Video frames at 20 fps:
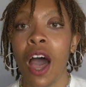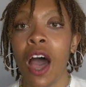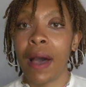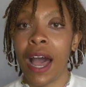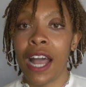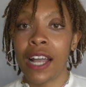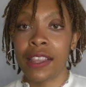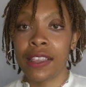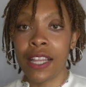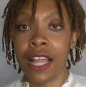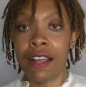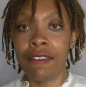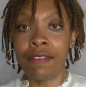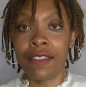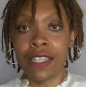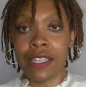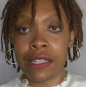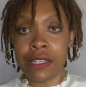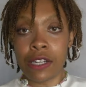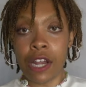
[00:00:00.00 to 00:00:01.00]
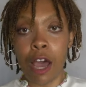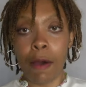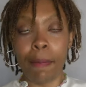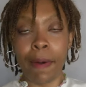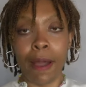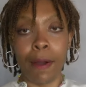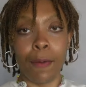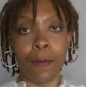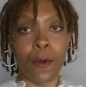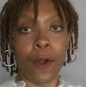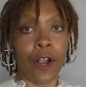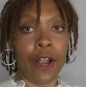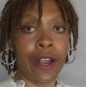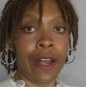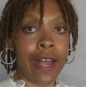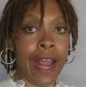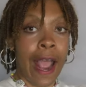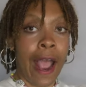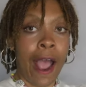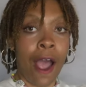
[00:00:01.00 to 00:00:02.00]
I love this top I'm
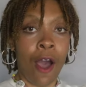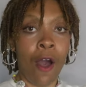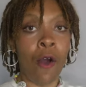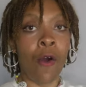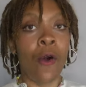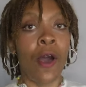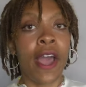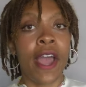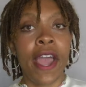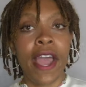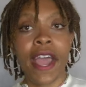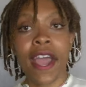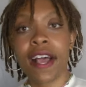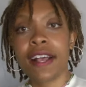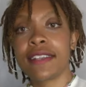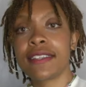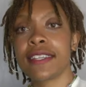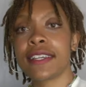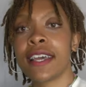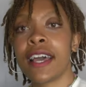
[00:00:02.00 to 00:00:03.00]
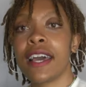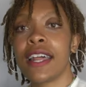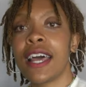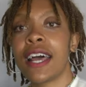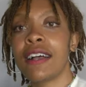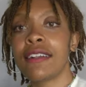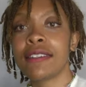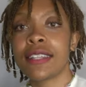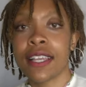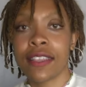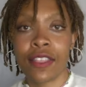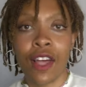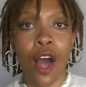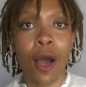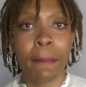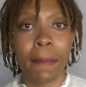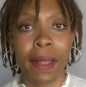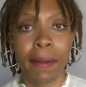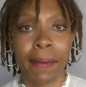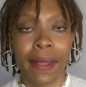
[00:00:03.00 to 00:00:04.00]
wearing now. It has the cutouts. I
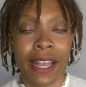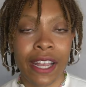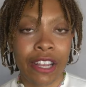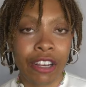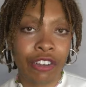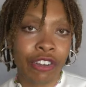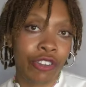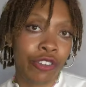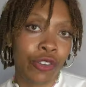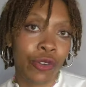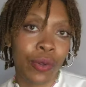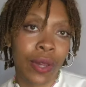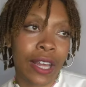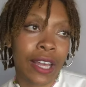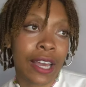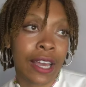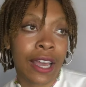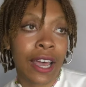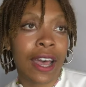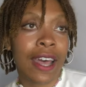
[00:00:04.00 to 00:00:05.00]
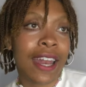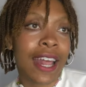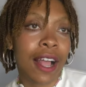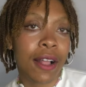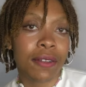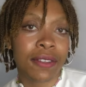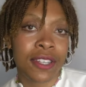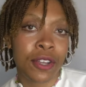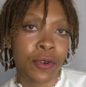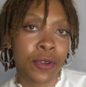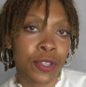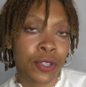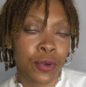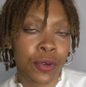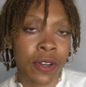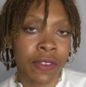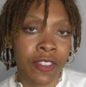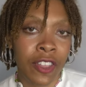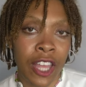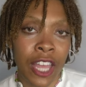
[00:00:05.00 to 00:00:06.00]
thought maybe I could just do like a cutout
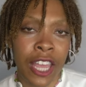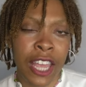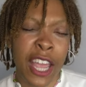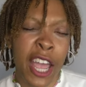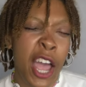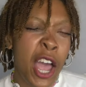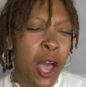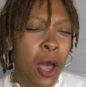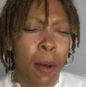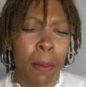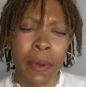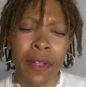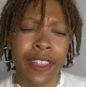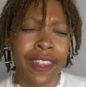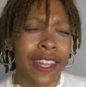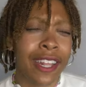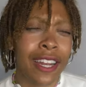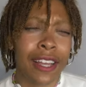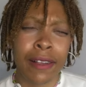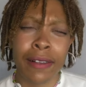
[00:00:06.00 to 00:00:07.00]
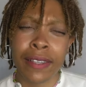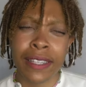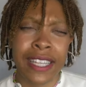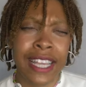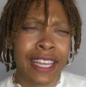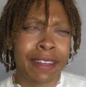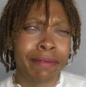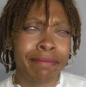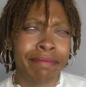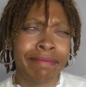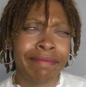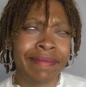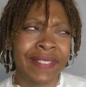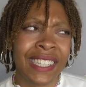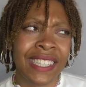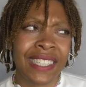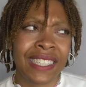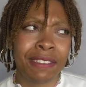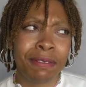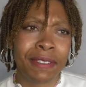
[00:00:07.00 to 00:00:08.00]
sort of thing, but then I was like, hmm,
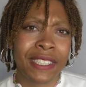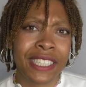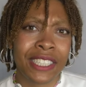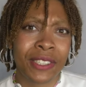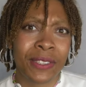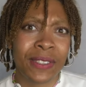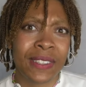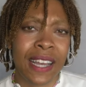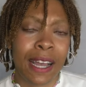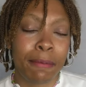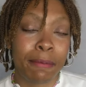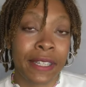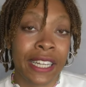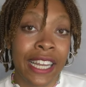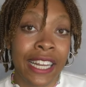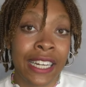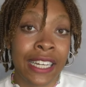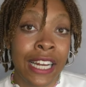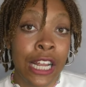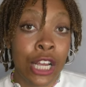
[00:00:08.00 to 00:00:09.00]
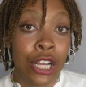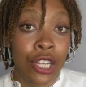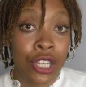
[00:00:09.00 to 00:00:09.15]
that seems like too complicated.